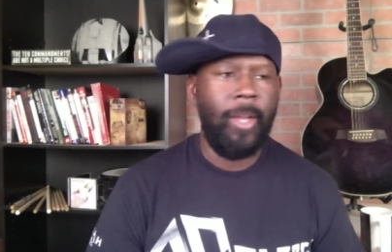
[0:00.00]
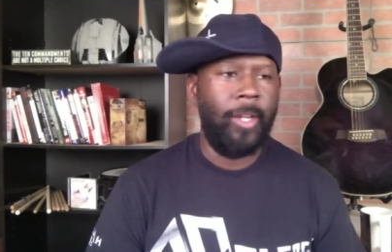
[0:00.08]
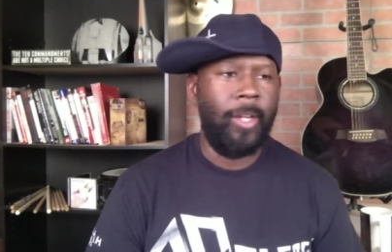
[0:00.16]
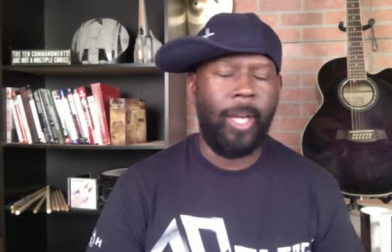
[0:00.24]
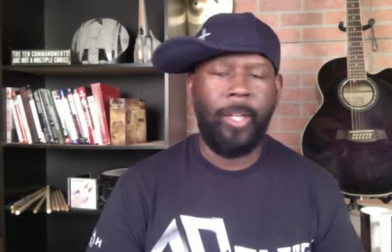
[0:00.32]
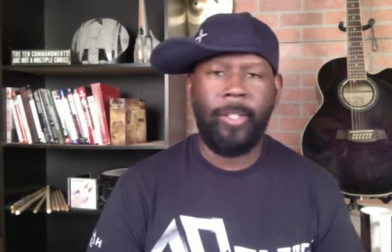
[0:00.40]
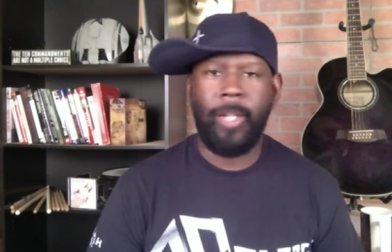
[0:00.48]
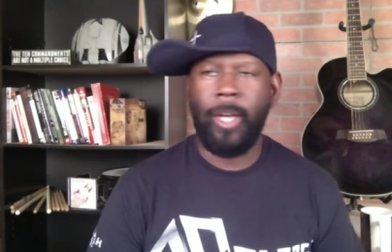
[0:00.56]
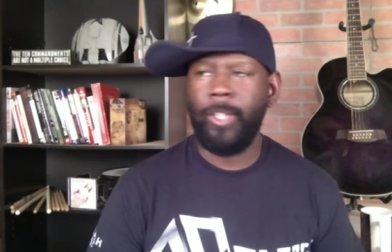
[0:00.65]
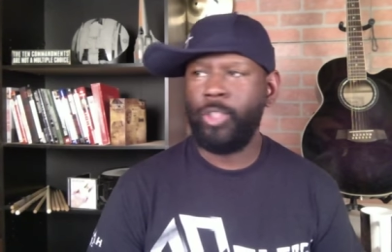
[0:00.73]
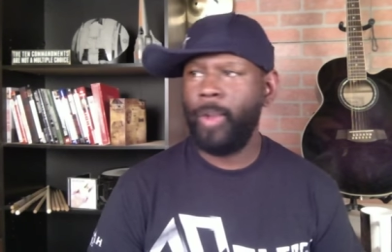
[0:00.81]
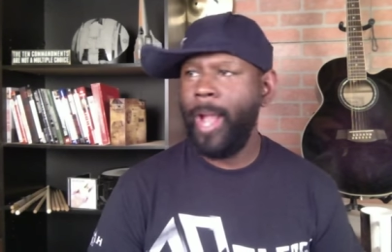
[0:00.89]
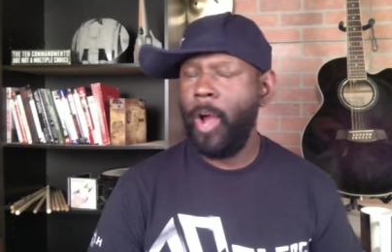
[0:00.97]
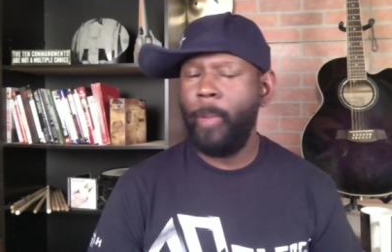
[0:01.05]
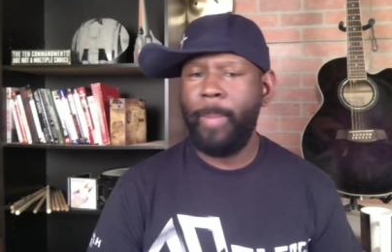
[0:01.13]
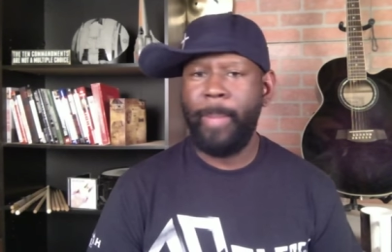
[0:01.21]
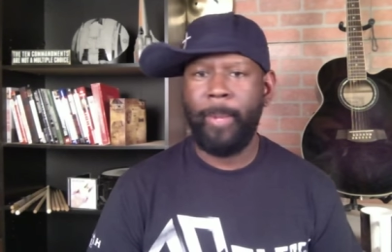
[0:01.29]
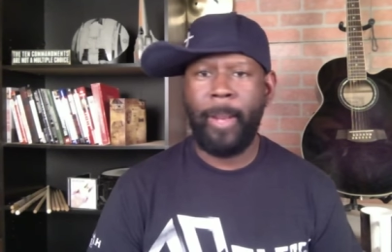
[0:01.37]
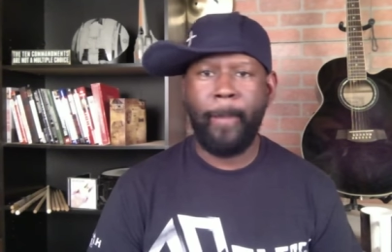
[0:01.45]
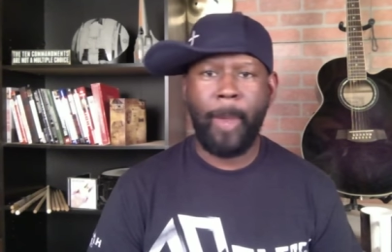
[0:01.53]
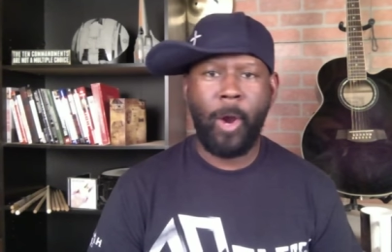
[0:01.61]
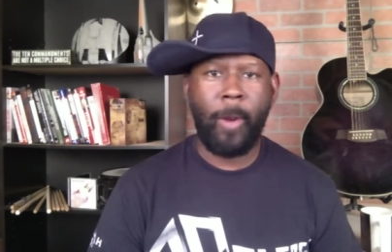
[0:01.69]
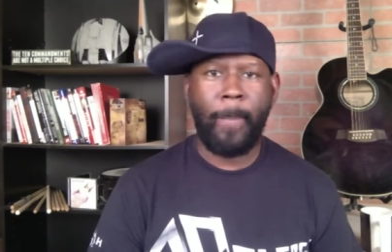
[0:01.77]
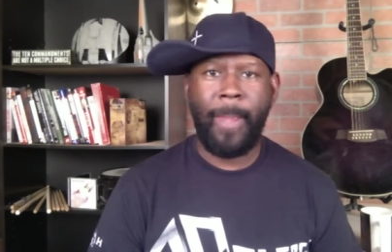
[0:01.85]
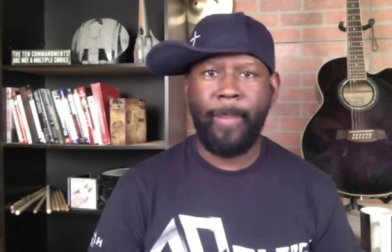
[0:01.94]
uh, uh, drown people and murder
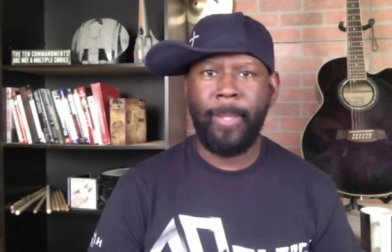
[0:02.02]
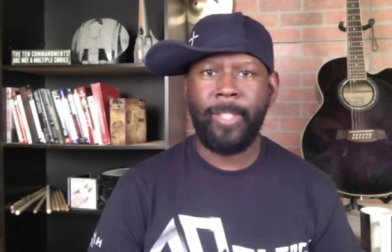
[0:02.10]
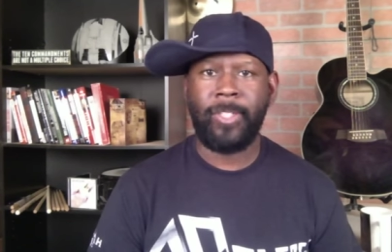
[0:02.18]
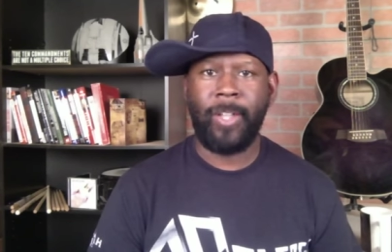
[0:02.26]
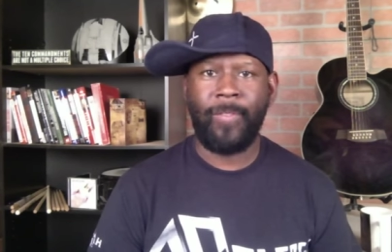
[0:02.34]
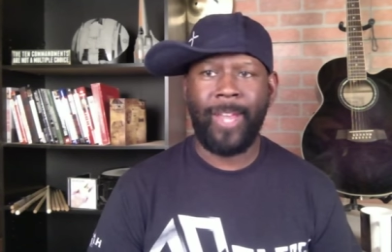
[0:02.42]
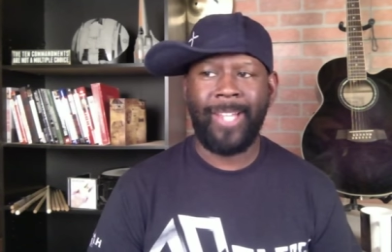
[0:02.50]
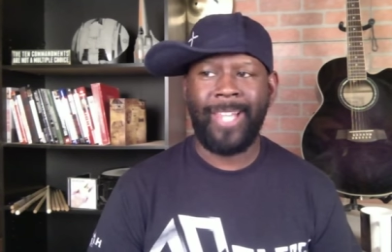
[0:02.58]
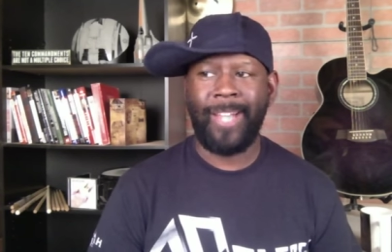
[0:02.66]
people and stuff like that.